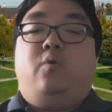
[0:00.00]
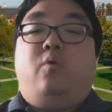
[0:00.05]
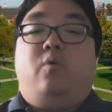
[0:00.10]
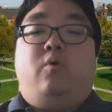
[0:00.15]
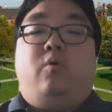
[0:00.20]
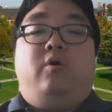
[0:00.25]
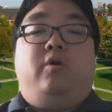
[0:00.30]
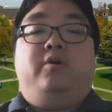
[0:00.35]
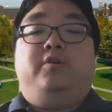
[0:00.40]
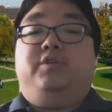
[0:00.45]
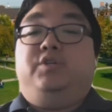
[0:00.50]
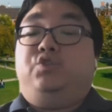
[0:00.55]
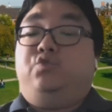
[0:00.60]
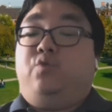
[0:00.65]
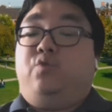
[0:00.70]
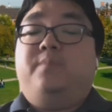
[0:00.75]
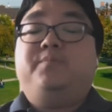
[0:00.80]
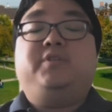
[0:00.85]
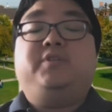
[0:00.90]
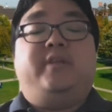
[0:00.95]
or
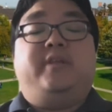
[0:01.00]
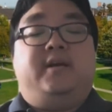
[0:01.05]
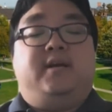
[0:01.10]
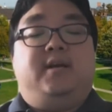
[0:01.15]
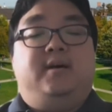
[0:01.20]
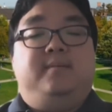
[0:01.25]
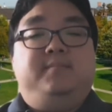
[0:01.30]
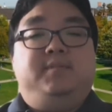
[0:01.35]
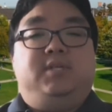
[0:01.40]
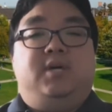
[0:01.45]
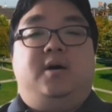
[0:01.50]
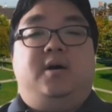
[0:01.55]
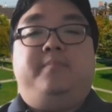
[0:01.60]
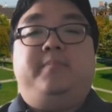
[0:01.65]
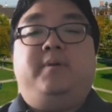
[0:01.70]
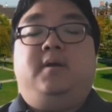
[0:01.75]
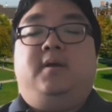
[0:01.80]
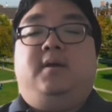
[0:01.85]
disruption that comes up,